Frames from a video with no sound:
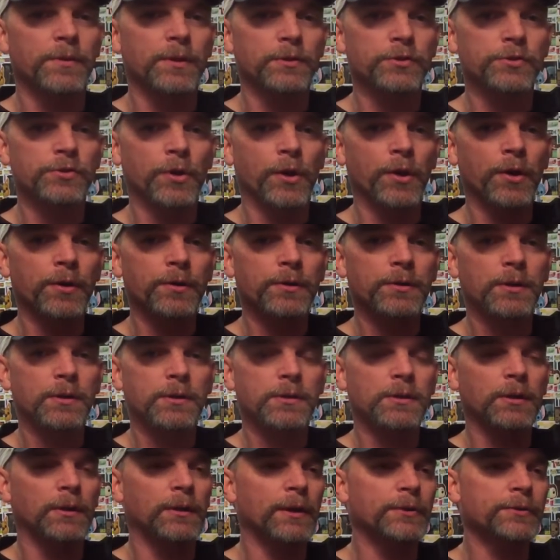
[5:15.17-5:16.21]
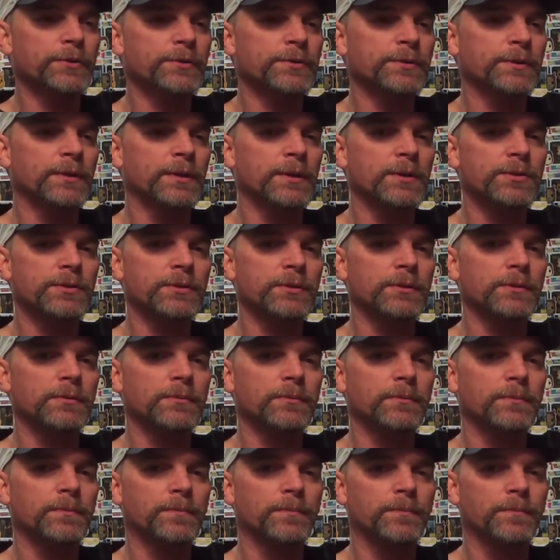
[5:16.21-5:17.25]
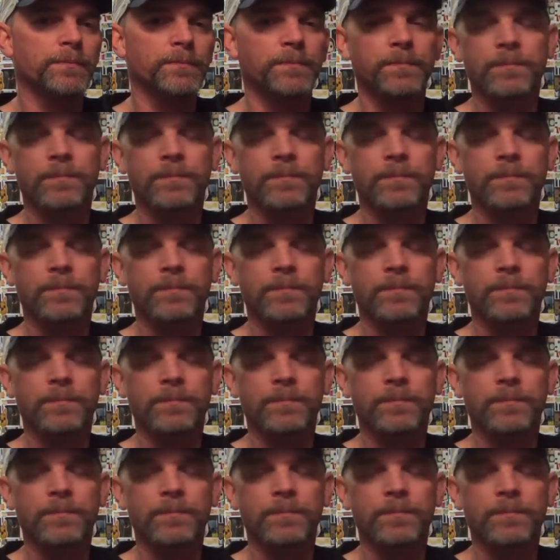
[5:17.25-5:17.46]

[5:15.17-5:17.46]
The Jerk Collector's Edition.